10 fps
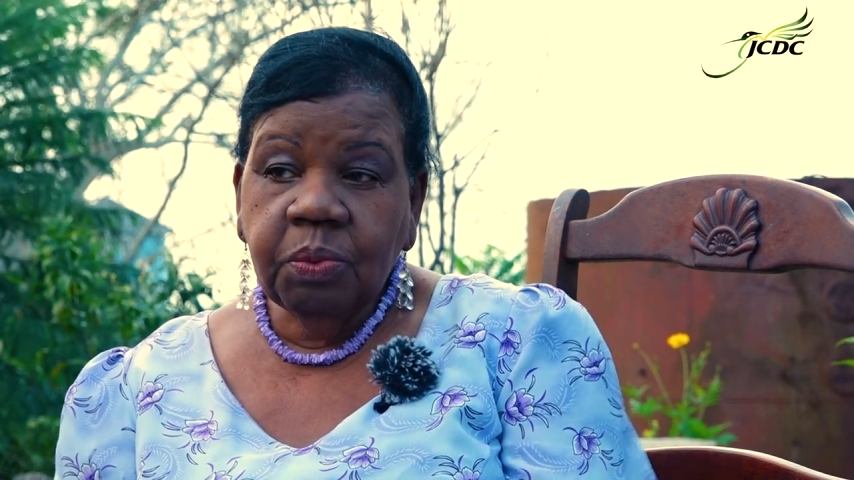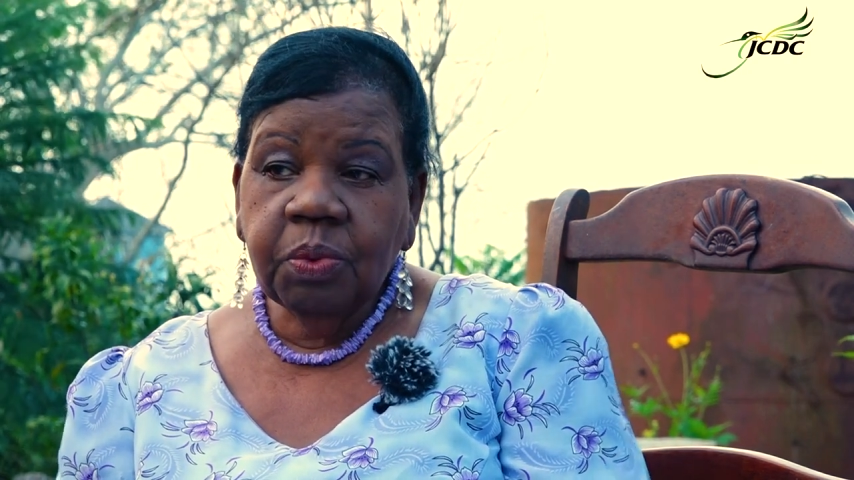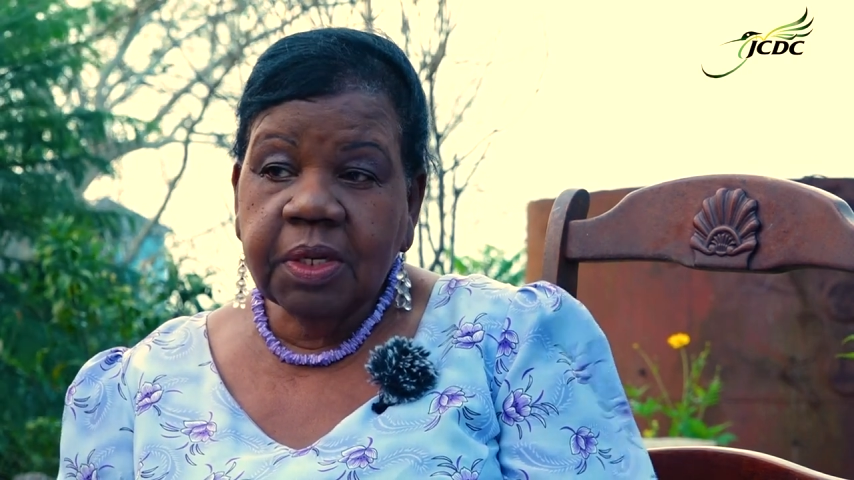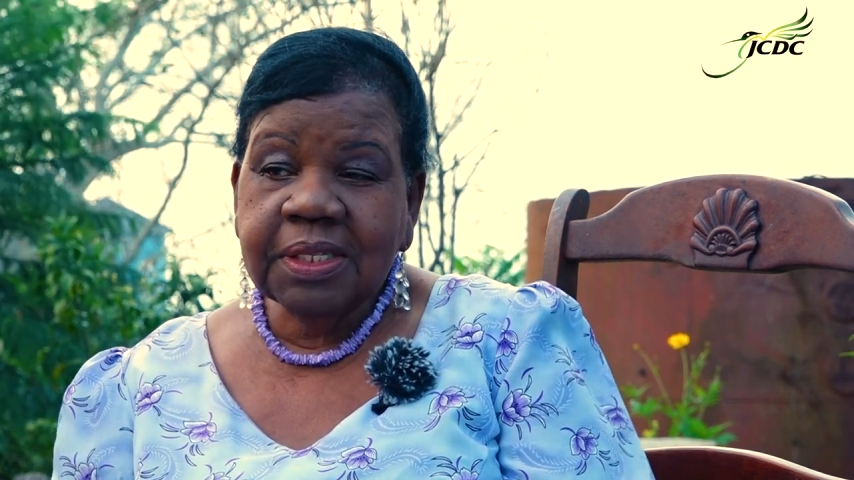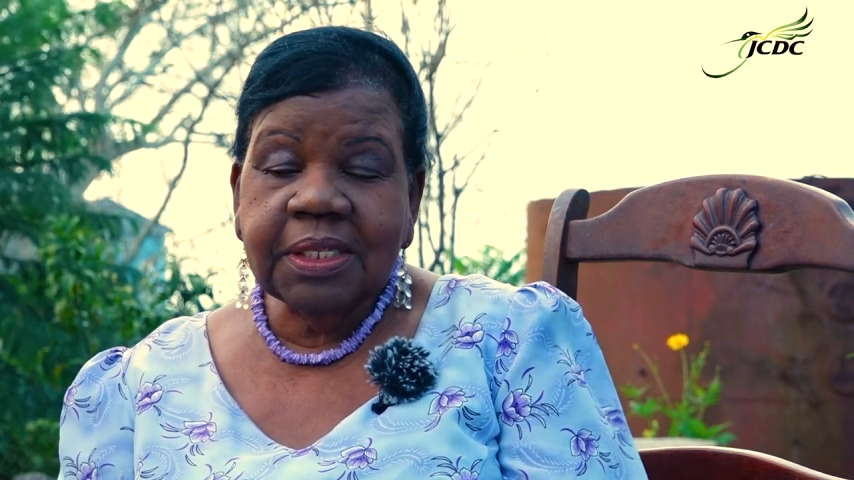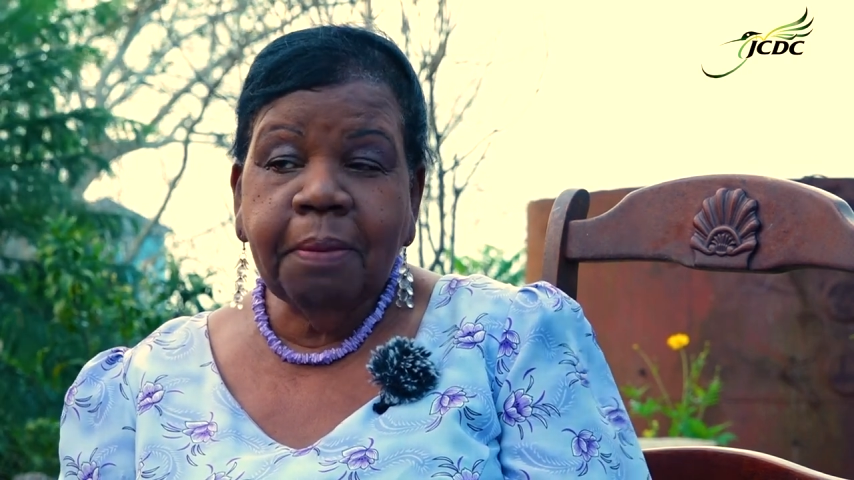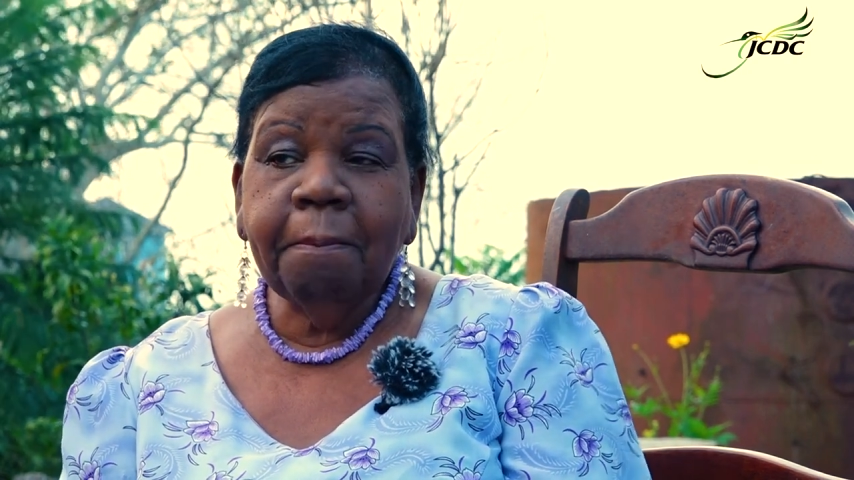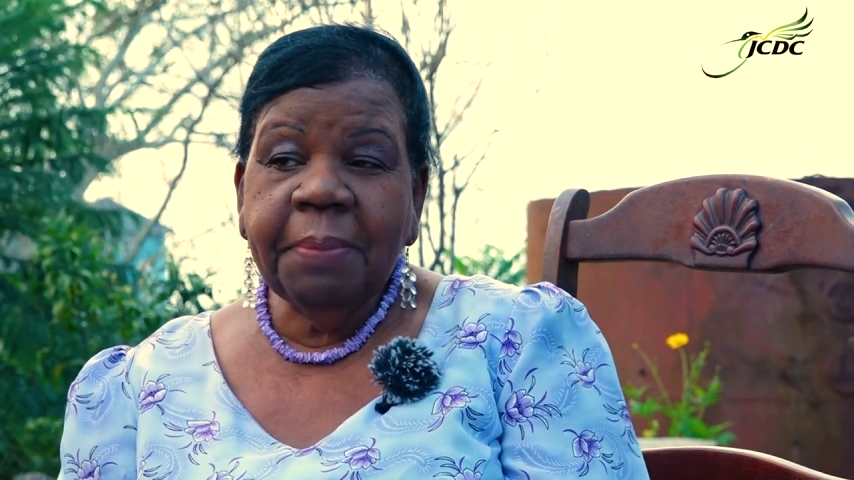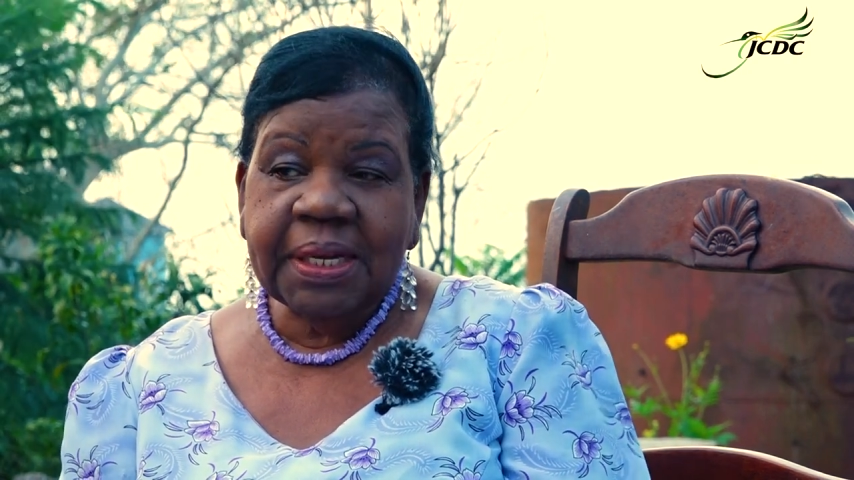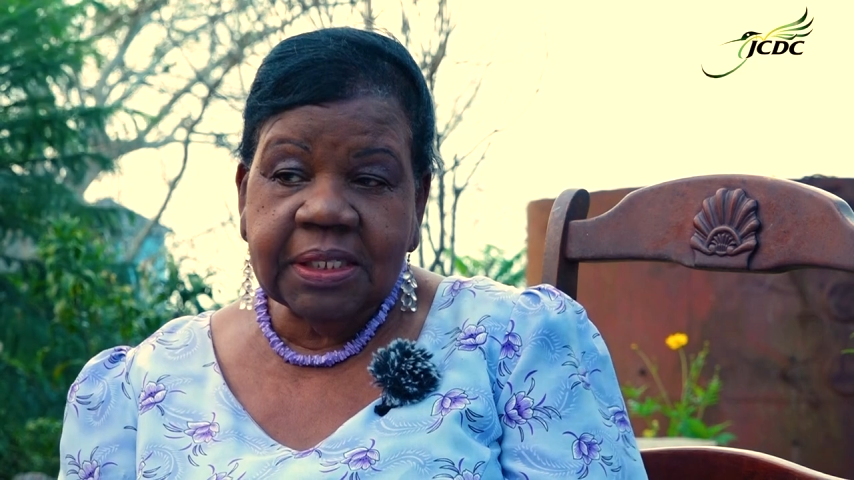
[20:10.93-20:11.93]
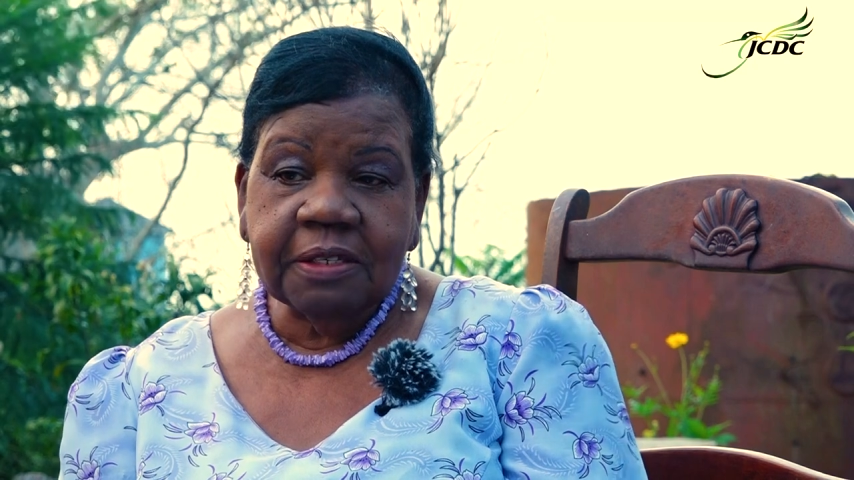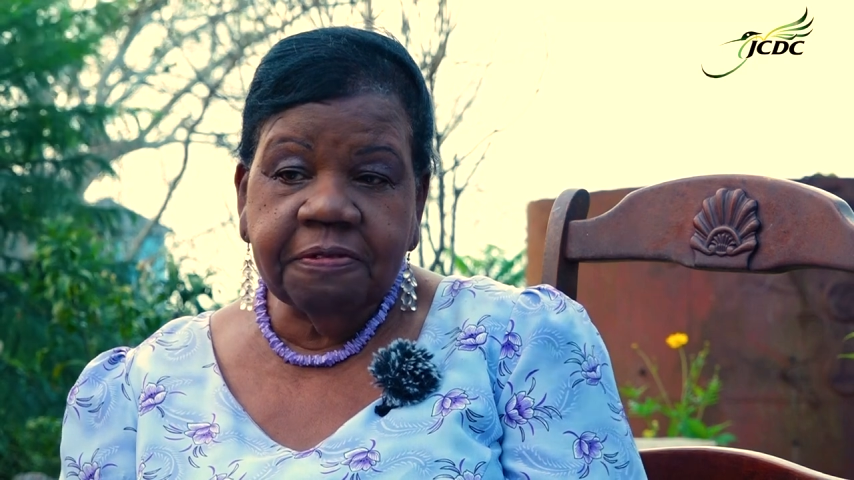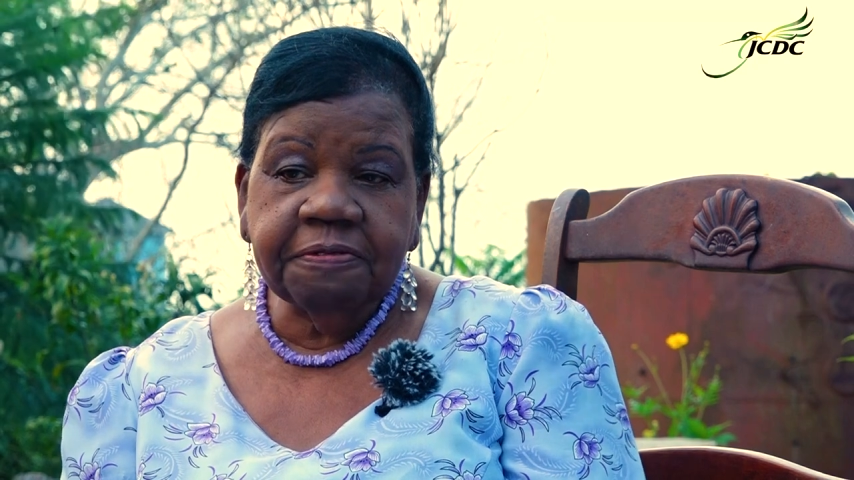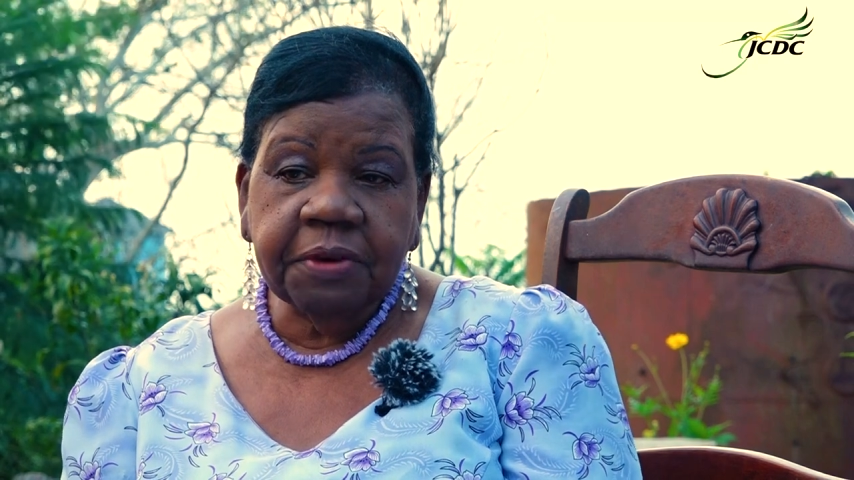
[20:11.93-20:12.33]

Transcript: was the best